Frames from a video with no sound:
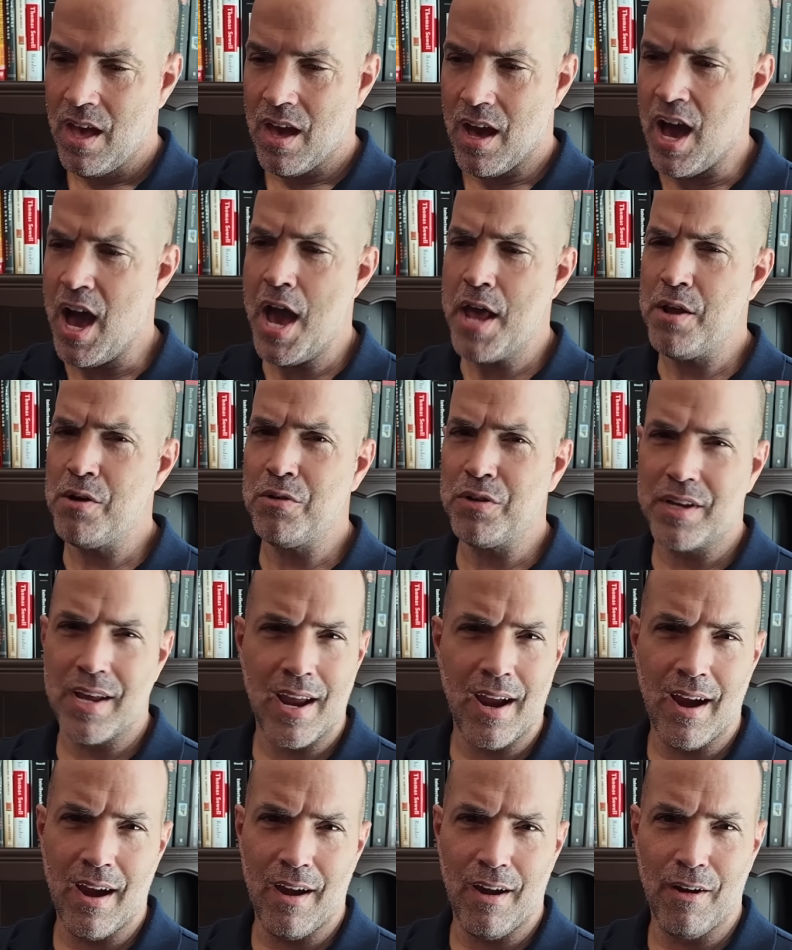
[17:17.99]
I don't
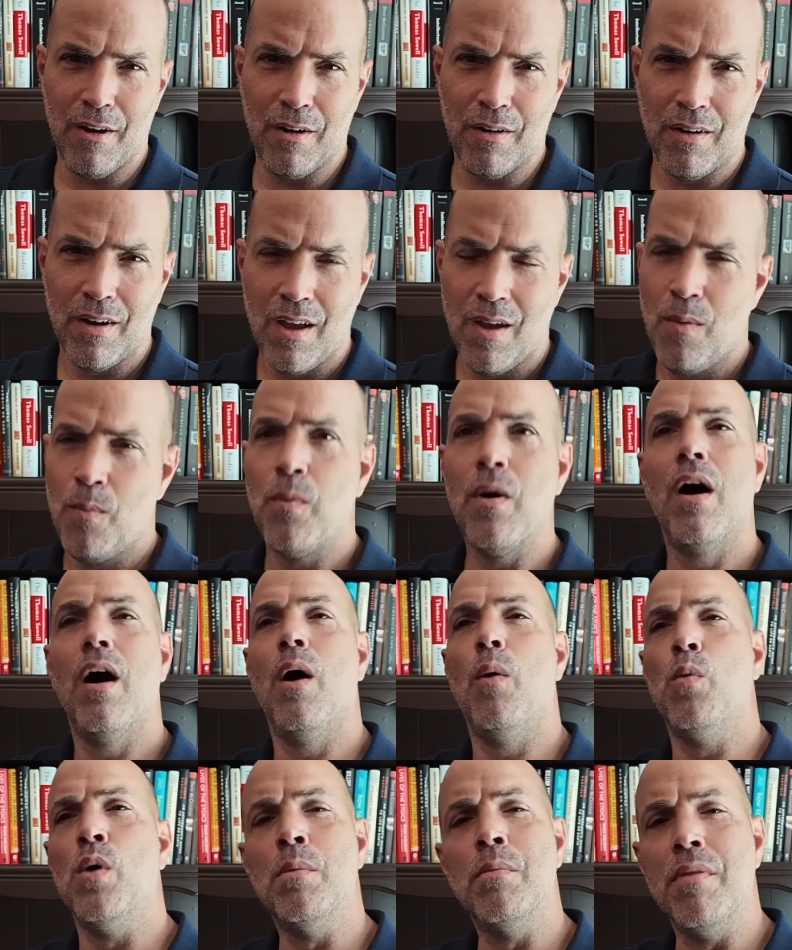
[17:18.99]
care what a
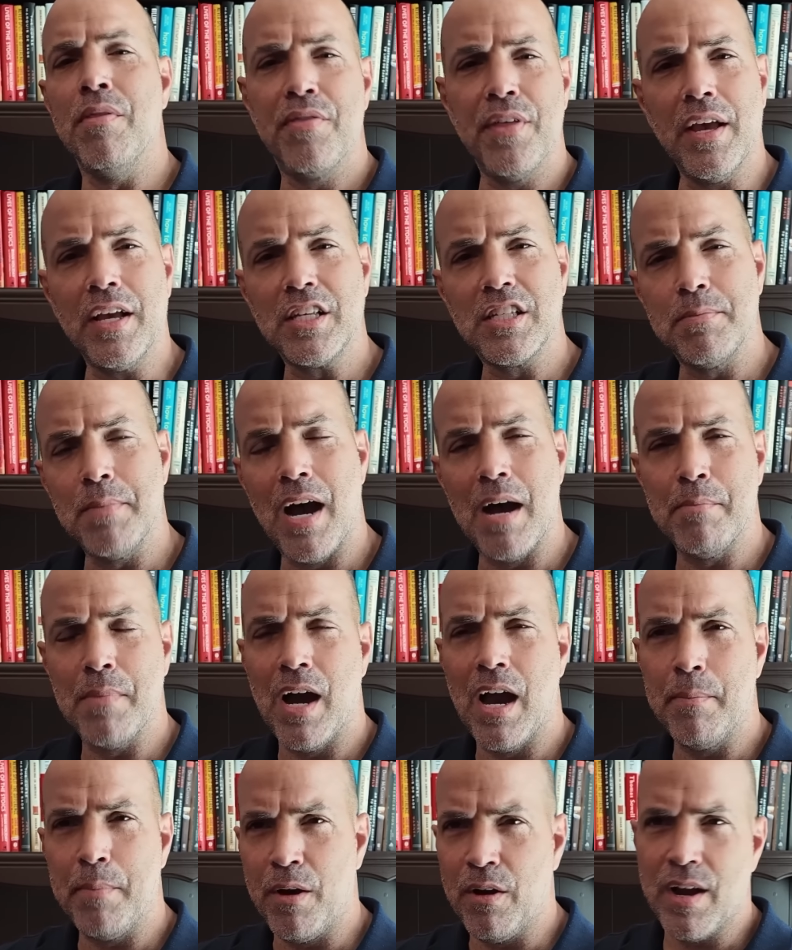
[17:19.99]
woman thinks about
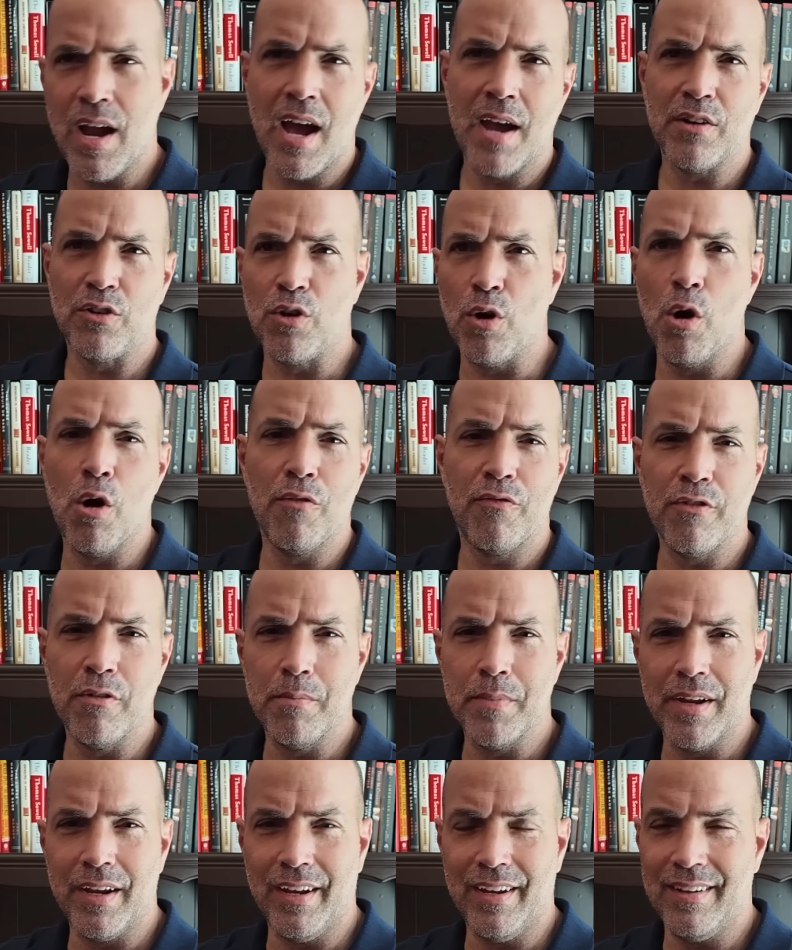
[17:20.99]
my beard. I'd grow it for
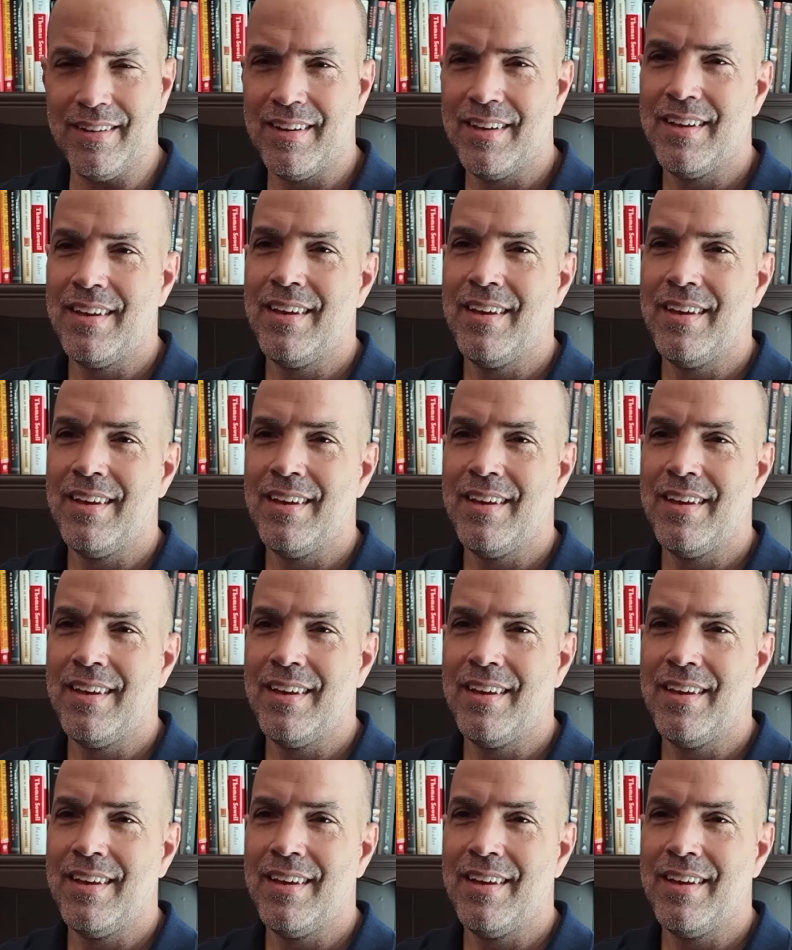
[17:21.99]
me.